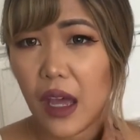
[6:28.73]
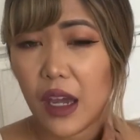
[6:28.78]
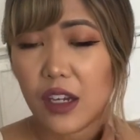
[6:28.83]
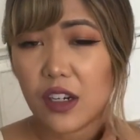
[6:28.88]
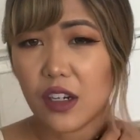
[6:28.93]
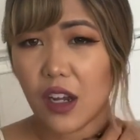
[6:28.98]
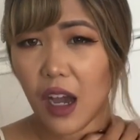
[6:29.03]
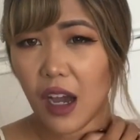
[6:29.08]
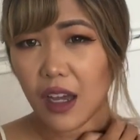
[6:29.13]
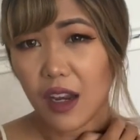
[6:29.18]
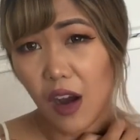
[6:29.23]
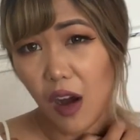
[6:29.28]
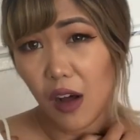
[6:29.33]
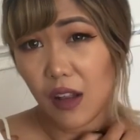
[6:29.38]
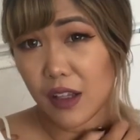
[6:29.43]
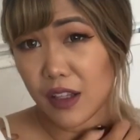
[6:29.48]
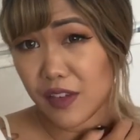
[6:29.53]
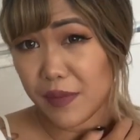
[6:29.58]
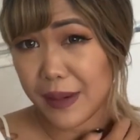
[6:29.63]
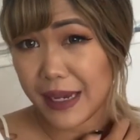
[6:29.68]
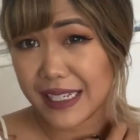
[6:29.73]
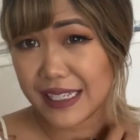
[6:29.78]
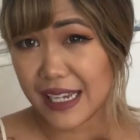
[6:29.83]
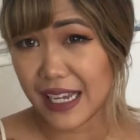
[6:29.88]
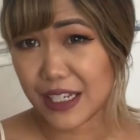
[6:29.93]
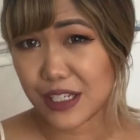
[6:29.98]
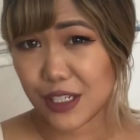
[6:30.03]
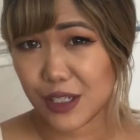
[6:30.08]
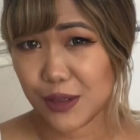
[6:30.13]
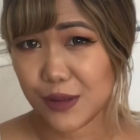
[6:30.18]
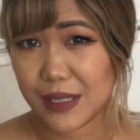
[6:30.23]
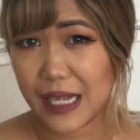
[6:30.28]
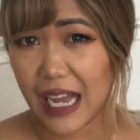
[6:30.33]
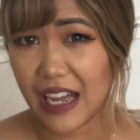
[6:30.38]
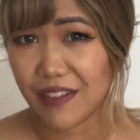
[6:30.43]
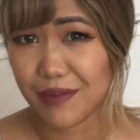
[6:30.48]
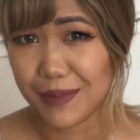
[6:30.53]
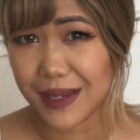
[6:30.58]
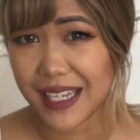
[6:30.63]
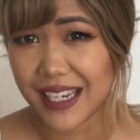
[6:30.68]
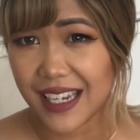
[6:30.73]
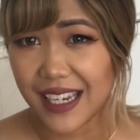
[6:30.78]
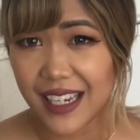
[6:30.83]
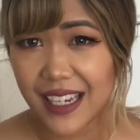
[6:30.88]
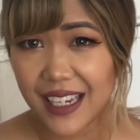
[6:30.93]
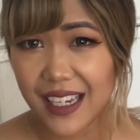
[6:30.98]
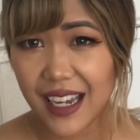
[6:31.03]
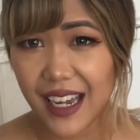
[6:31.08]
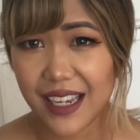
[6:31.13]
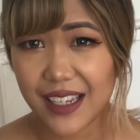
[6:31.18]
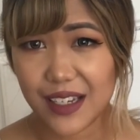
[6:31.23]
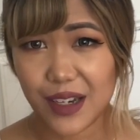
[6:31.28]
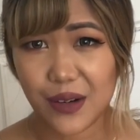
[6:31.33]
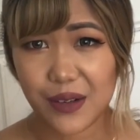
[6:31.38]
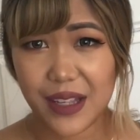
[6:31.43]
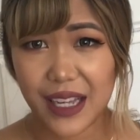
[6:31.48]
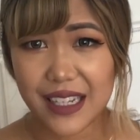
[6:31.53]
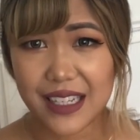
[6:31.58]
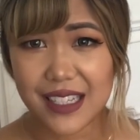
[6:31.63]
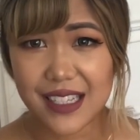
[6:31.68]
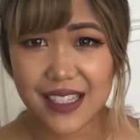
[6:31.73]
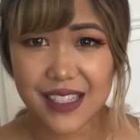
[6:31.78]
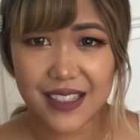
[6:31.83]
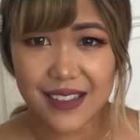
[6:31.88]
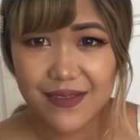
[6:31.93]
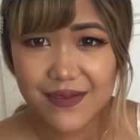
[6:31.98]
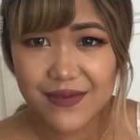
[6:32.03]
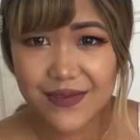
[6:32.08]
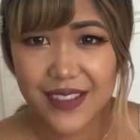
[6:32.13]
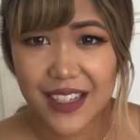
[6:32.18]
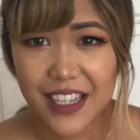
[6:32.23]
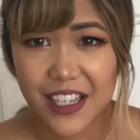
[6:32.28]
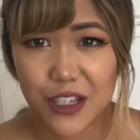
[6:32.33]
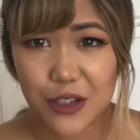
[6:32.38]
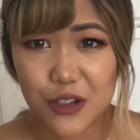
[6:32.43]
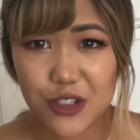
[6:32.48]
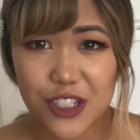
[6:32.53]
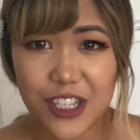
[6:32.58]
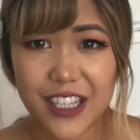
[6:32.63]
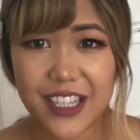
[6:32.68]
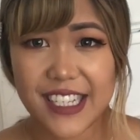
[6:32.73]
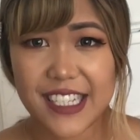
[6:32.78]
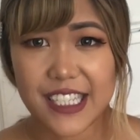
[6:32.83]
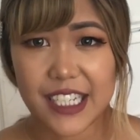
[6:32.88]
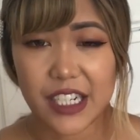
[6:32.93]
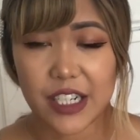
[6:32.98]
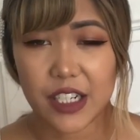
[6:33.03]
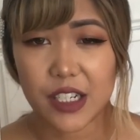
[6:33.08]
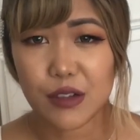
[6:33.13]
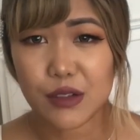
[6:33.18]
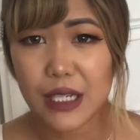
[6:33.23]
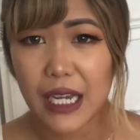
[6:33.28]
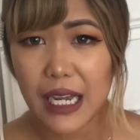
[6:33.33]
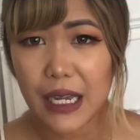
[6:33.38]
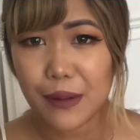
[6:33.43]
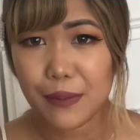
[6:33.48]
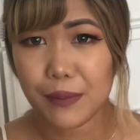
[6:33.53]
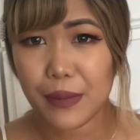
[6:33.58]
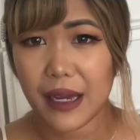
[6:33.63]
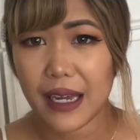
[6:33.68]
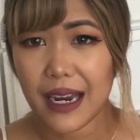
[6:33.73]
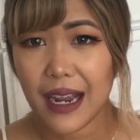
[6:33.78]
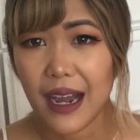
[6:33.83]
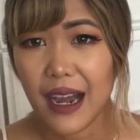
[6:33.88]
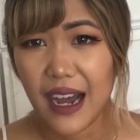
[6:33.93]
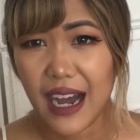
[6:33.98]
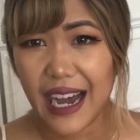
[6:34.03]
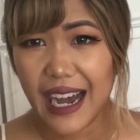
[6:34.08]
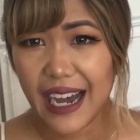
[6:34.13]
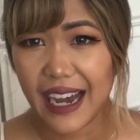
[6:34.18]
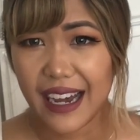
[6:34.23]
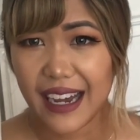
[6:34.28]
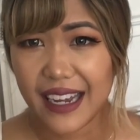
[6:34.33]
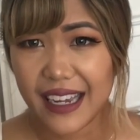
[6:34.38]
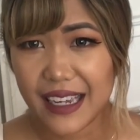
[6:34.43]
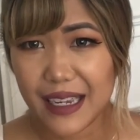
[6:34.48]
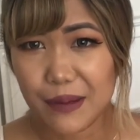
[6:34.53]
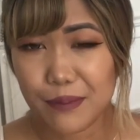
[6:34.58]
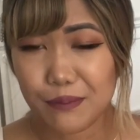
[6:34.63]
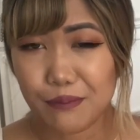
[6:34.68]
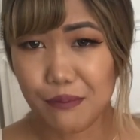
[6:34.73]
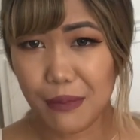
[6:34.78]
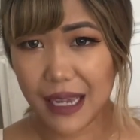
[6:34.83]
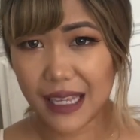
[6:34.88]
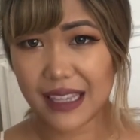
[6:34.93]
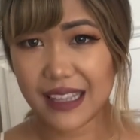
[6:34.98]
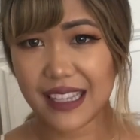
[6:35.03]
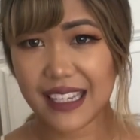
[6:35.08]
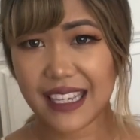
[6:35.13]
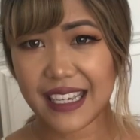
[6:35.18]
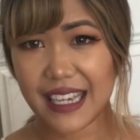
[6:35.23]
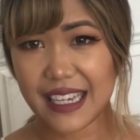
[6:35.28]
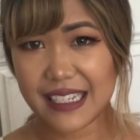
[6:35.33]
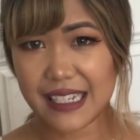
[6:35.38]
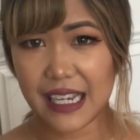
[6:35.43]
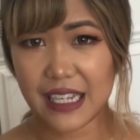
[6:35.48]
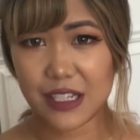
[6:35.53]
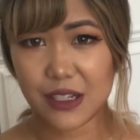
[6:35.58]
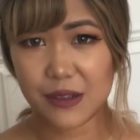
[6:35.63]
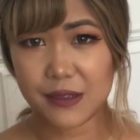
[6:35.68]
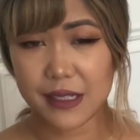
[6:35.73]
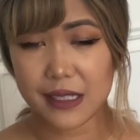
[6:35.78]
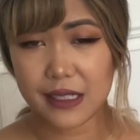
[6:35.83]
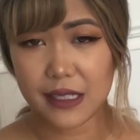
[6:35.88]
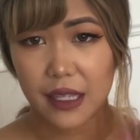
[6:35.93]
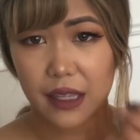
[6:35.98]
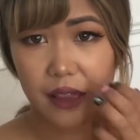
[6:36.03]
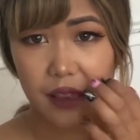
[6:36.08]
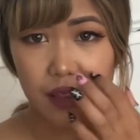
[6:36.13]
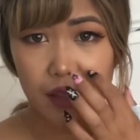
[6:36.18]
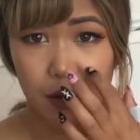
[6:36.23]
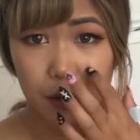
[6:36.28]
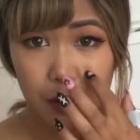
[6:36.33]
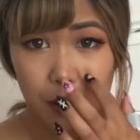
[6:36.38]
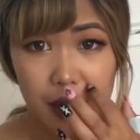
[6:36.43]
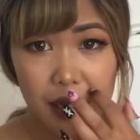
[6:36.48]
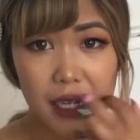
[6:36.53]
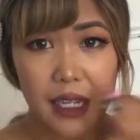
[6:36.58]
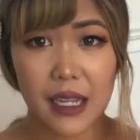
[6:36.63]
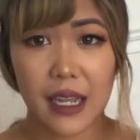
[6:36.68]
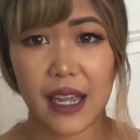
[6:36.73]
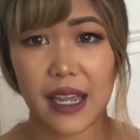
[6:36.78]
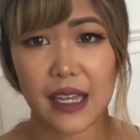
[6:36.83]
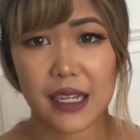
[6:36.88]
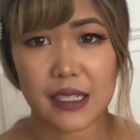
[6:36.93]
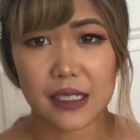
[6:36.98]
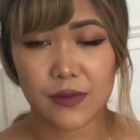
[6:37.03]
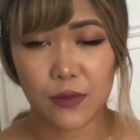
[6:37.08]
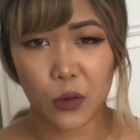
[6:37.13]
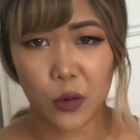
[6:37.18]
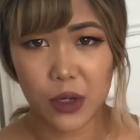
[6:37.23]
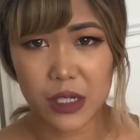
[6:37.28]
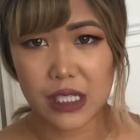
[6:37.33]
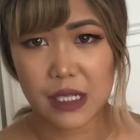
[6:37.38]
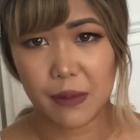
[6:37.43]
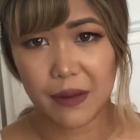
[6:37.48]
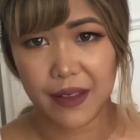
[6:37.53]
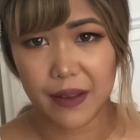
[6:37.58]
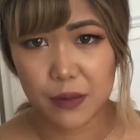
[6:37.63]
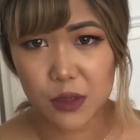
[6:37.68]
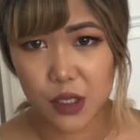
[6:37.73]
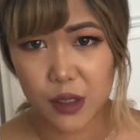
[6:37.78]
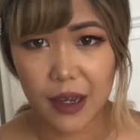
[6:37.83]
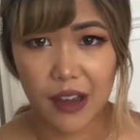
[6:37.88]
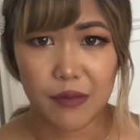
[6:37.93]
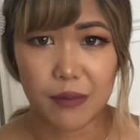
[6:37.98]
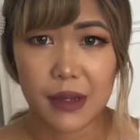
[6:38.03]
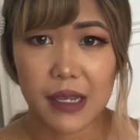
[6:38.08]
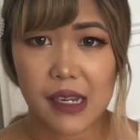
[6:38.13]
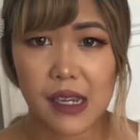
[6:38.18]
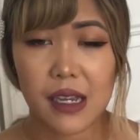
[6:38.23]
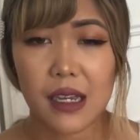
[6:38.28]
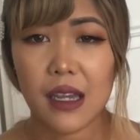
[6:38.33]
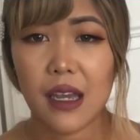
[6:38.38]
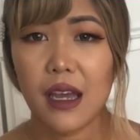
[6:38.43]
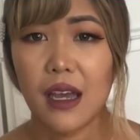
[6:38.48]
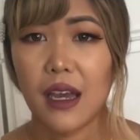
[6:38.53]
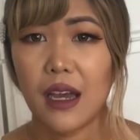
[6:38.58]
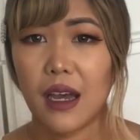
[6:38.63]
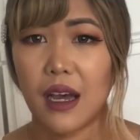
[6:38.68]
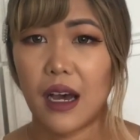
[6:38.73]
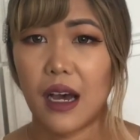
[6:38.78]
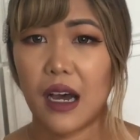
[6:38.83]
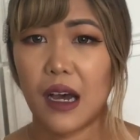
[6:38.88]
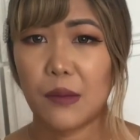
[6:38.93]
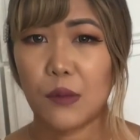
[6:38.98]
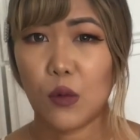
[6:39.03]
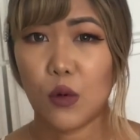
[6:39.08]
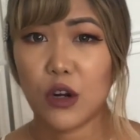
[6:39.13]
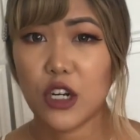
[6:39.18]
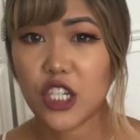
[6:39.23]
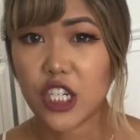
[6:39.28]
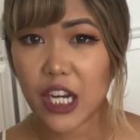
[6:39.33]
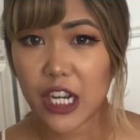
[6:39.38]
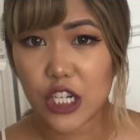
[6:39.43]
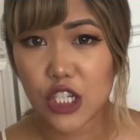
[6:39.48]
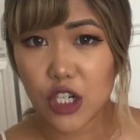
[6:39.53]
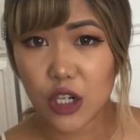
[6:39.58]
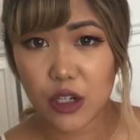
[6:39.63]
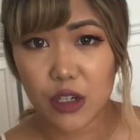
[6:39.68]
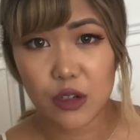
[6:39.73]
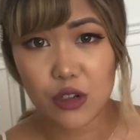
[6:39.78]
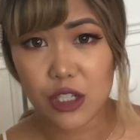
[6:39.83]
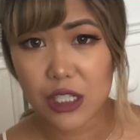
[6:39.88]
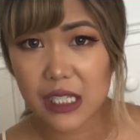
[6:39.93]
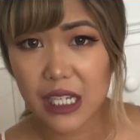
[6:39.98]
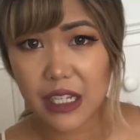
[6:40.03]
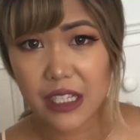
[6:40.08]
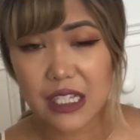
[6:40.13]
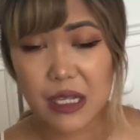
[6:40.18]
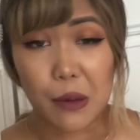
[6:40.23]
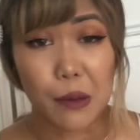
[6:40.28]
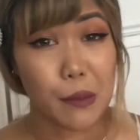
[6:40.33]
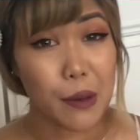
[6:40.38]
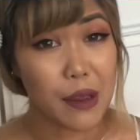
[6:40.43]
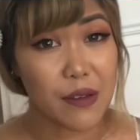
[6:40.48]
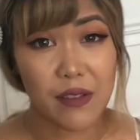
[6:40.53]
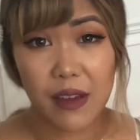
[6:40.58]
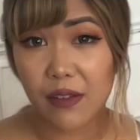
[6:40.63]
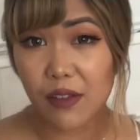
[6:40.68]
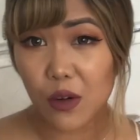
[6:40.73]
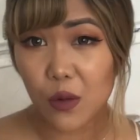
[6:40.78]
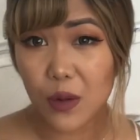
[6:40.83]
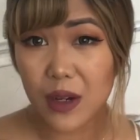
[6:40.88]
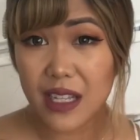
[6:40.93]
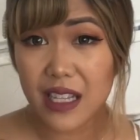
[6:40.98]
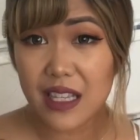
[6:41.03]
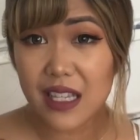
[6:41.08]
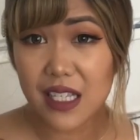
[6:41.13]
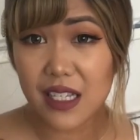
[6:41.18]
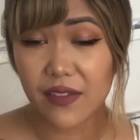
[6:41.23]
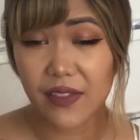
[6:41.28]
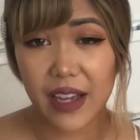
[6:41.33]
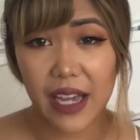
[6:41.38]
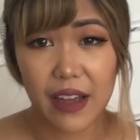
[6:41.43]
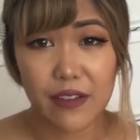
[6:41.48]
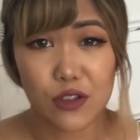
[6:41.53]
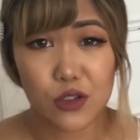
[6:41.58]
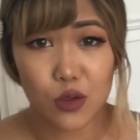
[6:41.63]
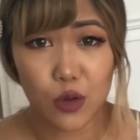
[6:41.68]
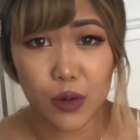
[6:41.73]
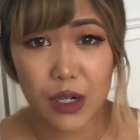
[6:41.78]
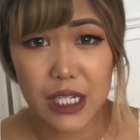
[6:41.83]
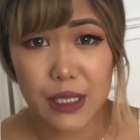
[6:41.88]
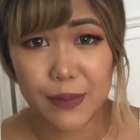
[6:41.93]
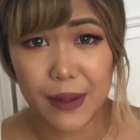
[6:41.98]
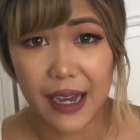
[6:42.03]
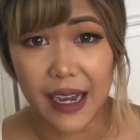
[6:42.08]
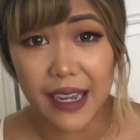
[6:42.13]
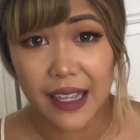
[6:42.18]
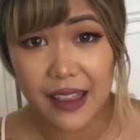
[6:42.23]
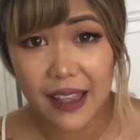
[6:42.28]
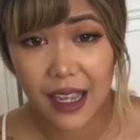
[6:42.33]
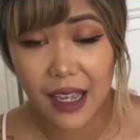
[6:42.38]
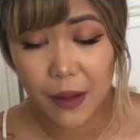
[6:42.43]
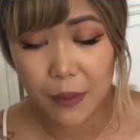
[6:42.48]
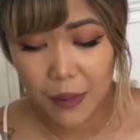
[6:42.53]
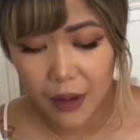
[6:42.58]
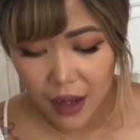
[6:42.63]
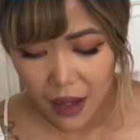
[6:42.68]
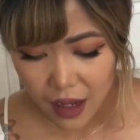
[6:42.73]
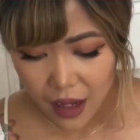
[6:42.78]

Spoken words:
Not all of my tattoos have meaning. I know that's usually the stereotype, but I mainly get tattoos because they're pretty, and of course some of them do have meaning. Or should I show you just like some of my favorite ones if I have stories behind them?